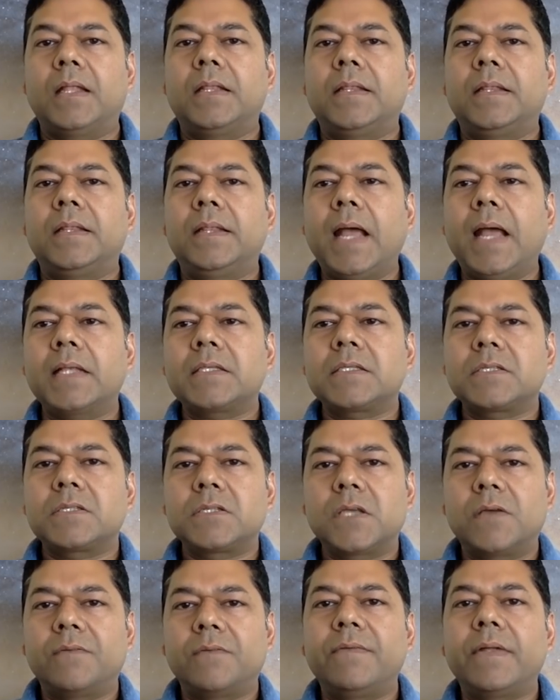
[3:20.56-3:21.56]

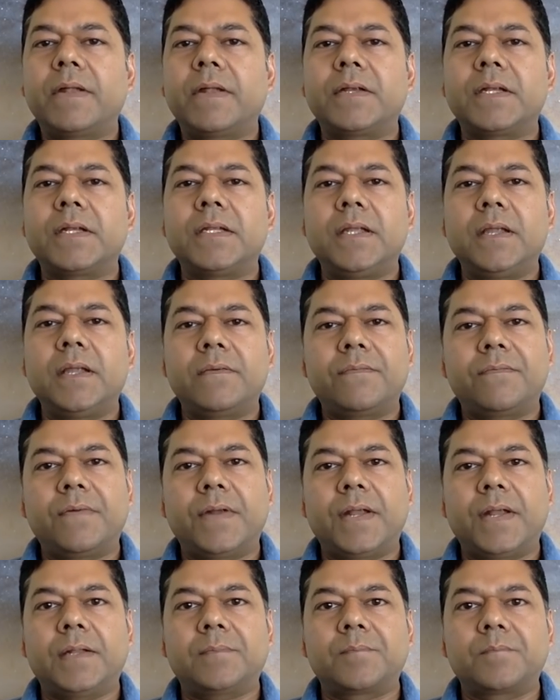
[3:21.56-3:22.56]
that's very
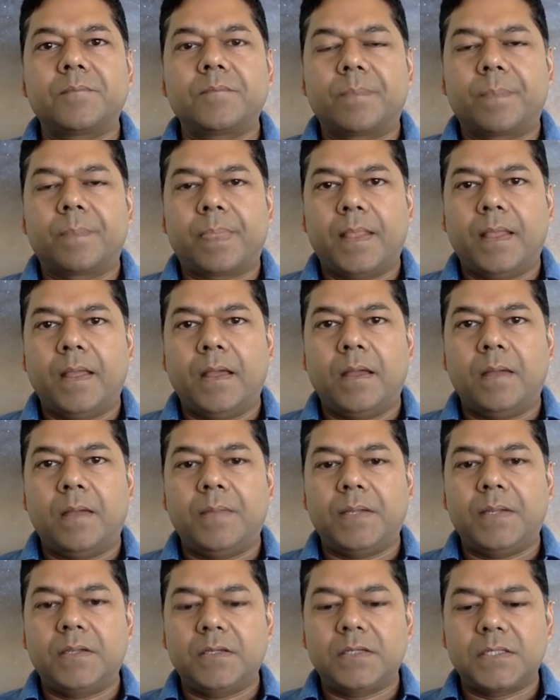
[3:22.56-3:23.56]
different
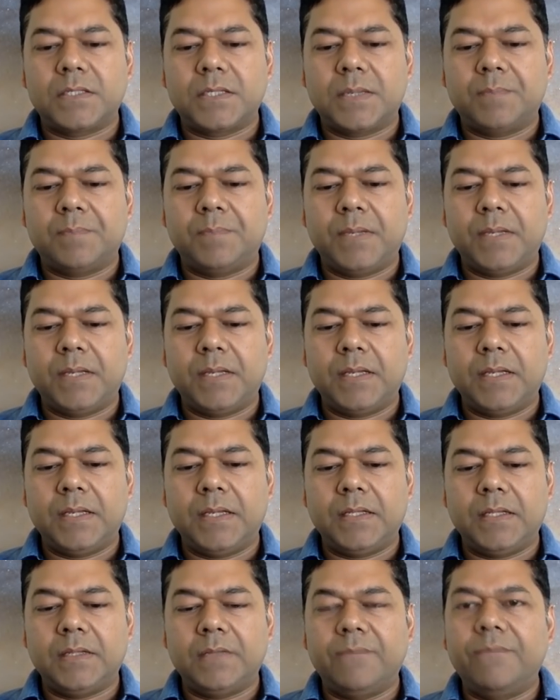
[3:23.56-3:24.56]
because
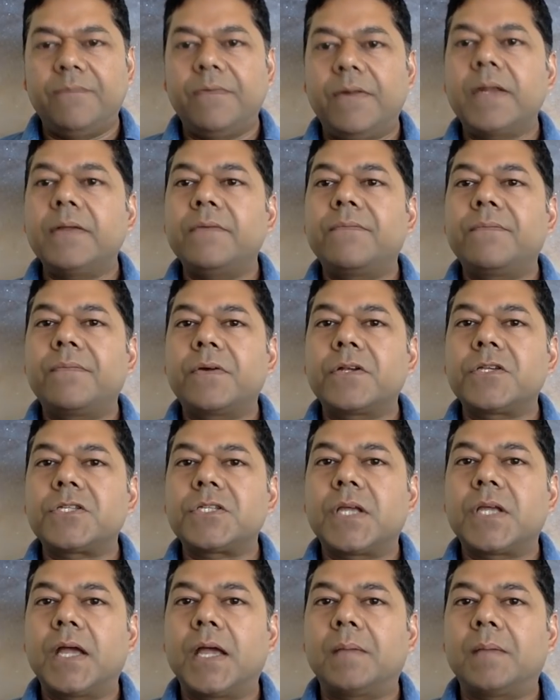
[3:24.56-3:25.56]
the very
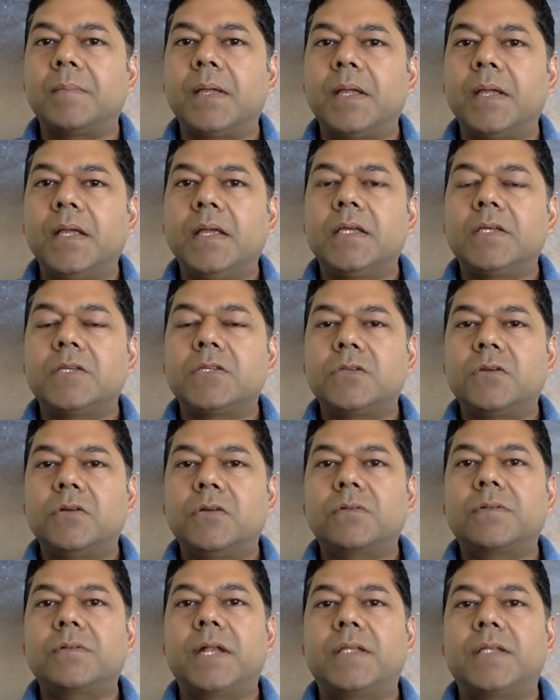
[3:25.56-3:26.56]
first time
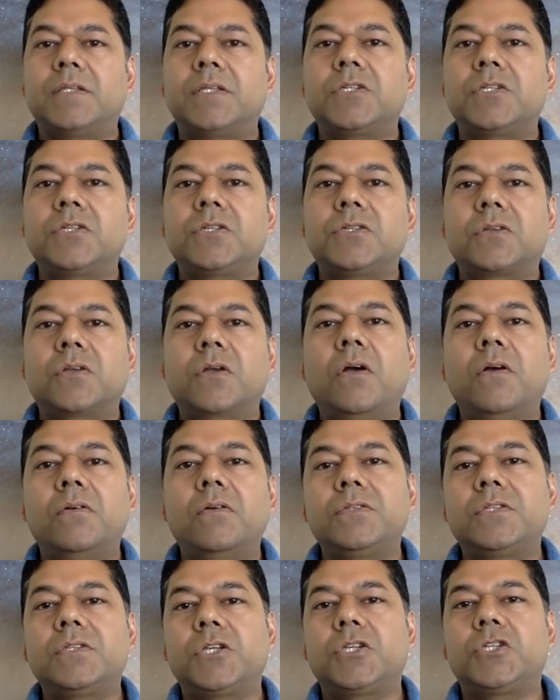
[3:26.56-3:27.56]
soul transition
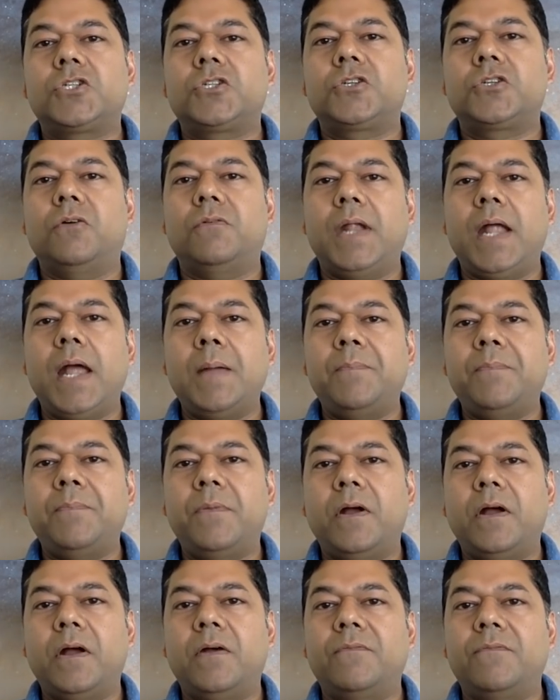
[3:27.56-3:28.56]
codes showed up
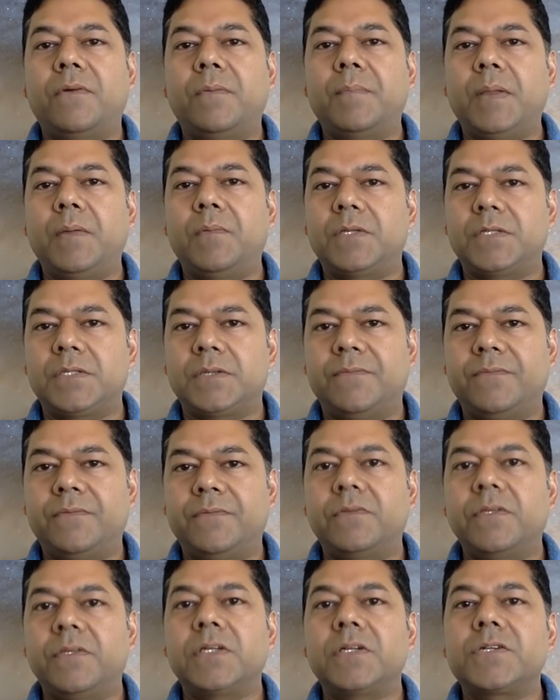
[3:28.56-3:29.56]
for me was a
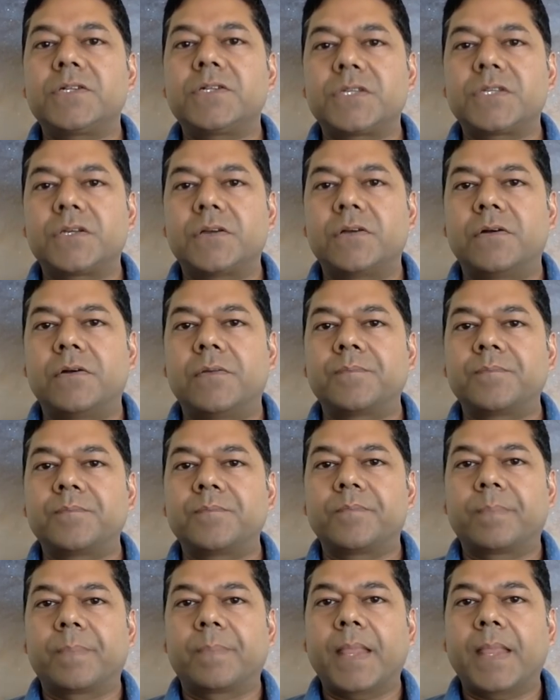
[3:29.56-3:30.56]
few years ago.
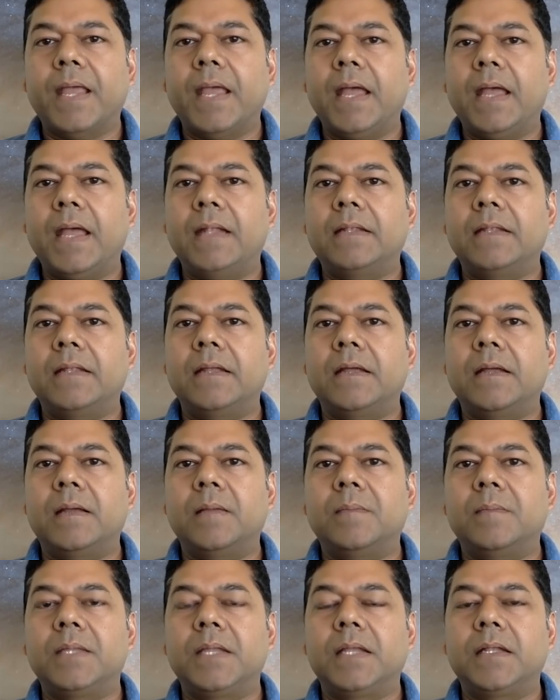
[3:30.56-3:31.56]
And
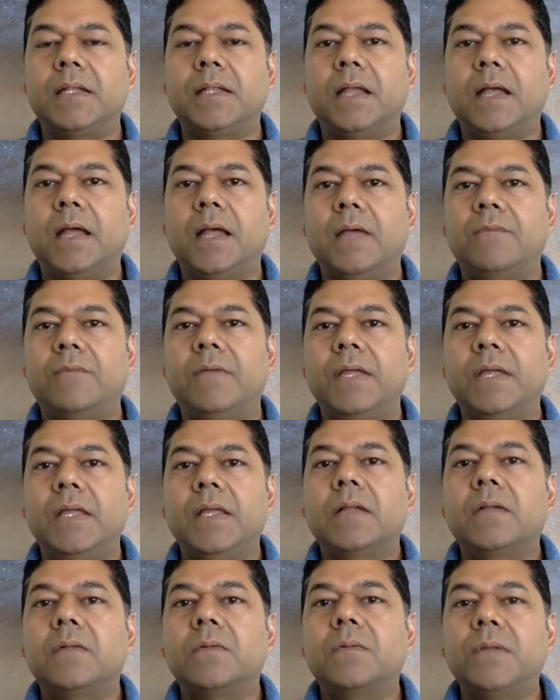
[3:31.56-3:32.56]
then I've
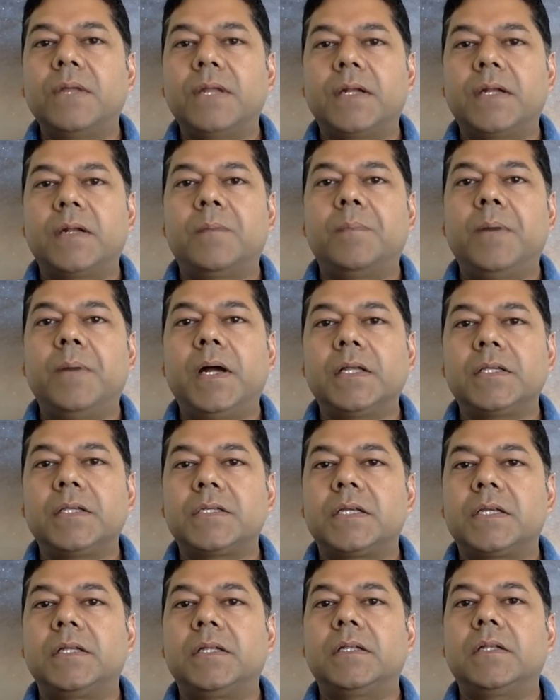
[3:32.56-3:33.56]
created a bunch,
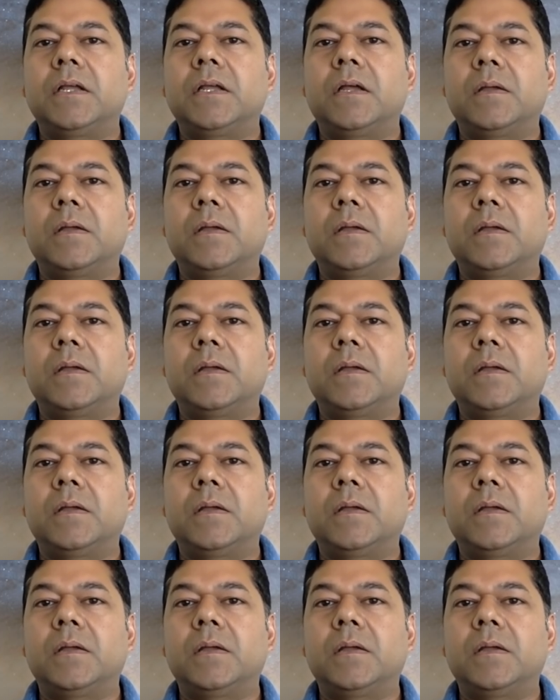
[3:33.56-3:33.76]
and